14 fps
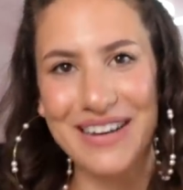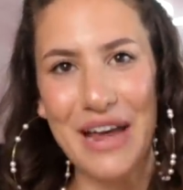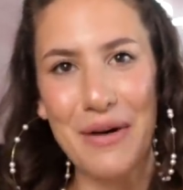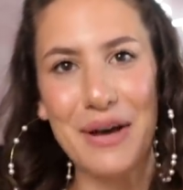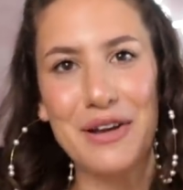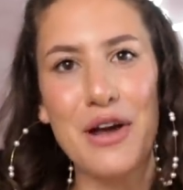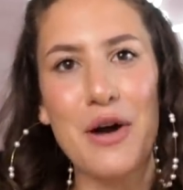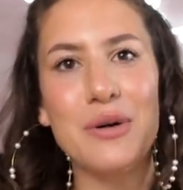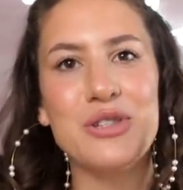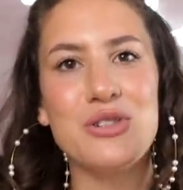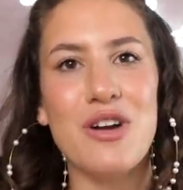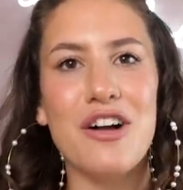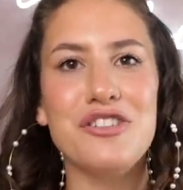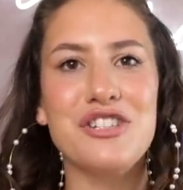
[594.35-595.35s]
Now I know
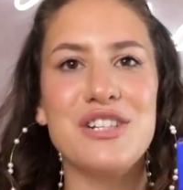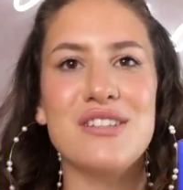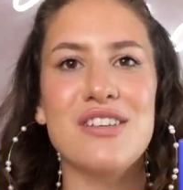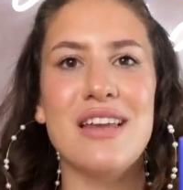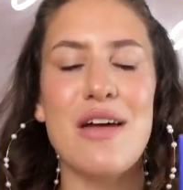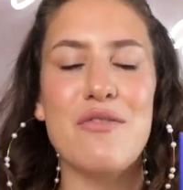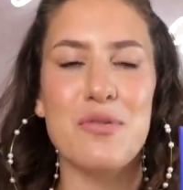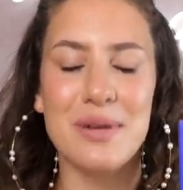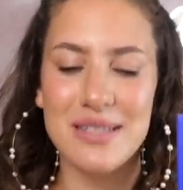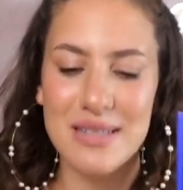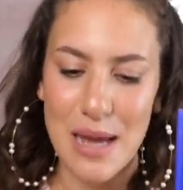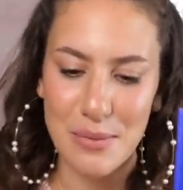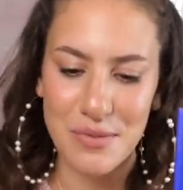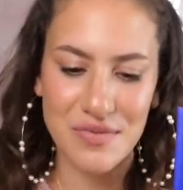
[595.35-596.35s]
astrology is not everybody's
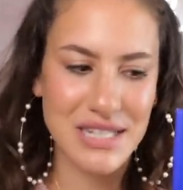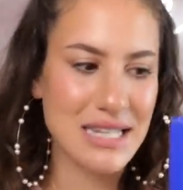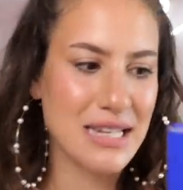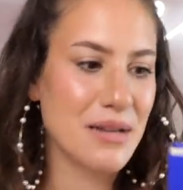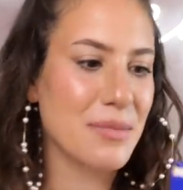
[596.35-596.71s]
cup of tea,